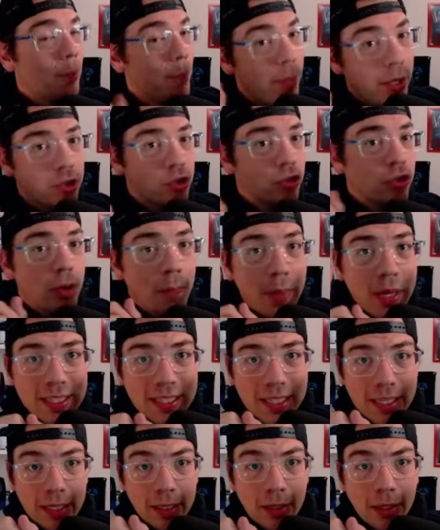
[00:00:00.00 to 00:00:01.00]
Mitch
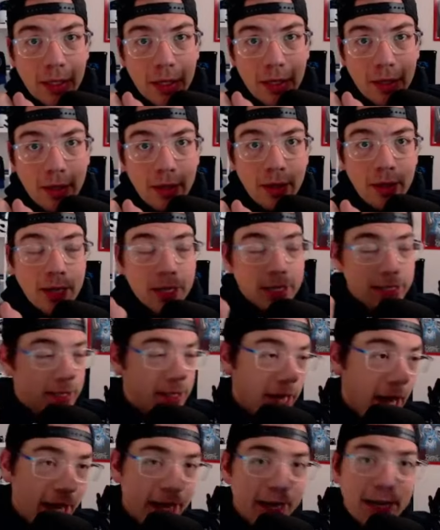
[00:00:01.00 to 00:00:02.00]
Trubisky is
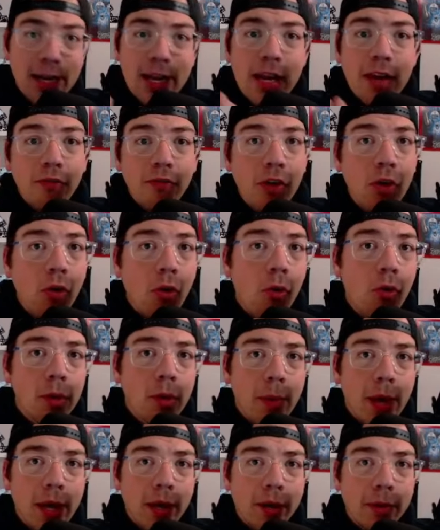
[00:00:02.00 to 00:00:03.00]
not an NFL
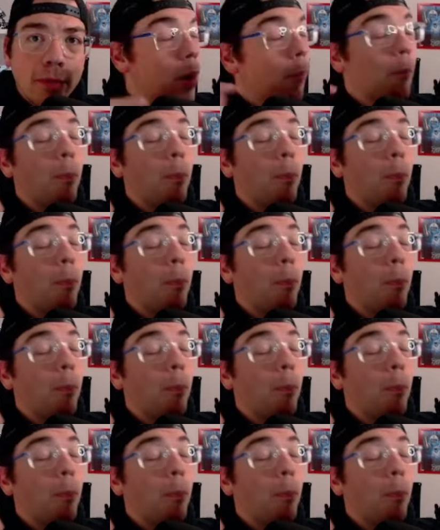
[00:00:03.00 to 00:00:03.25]
quarterback.